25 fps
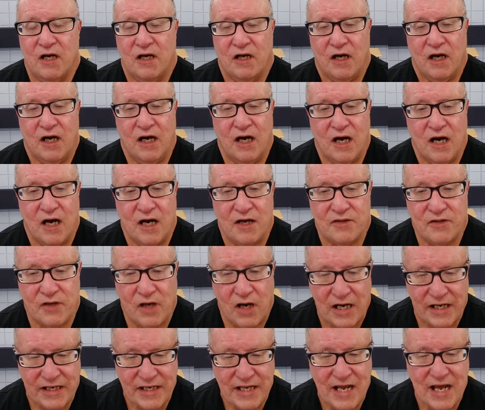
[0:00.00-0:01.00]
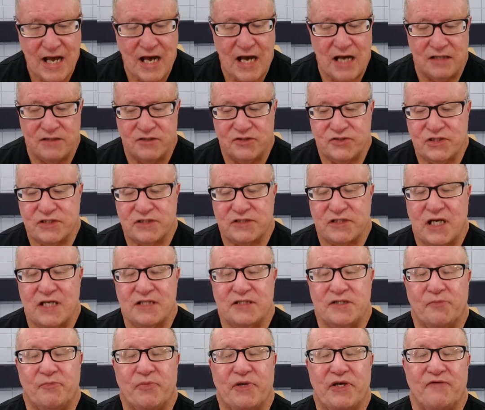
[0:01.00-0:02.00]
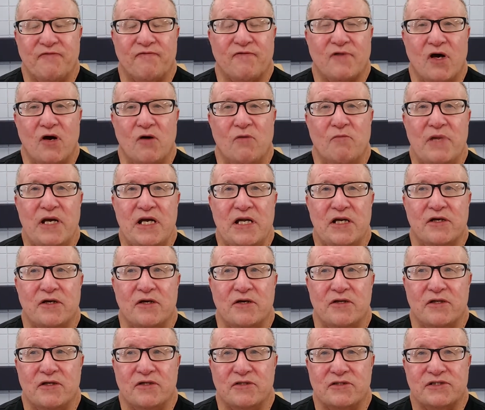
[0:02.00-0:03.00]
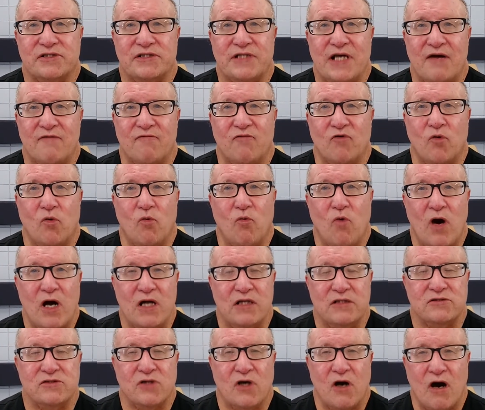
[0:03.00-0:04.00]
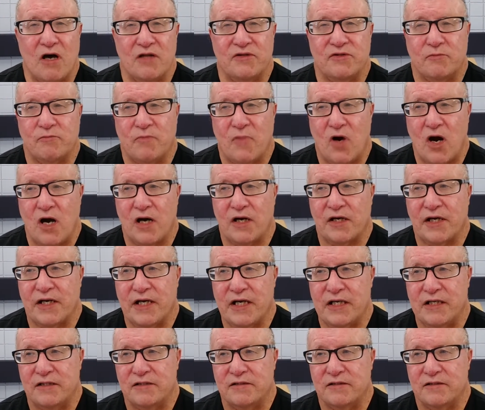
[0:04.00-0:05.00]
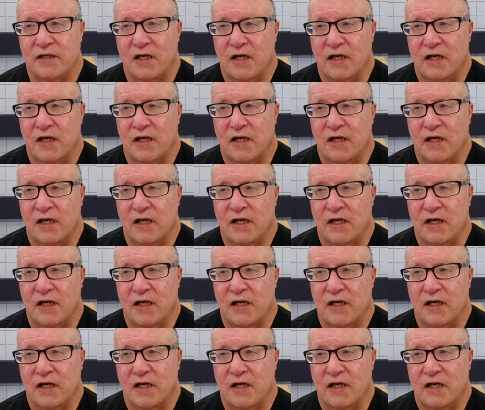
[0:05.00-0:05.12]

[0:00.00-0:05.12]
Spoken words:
Again, just like the peak flow meter, there's several ones on the market.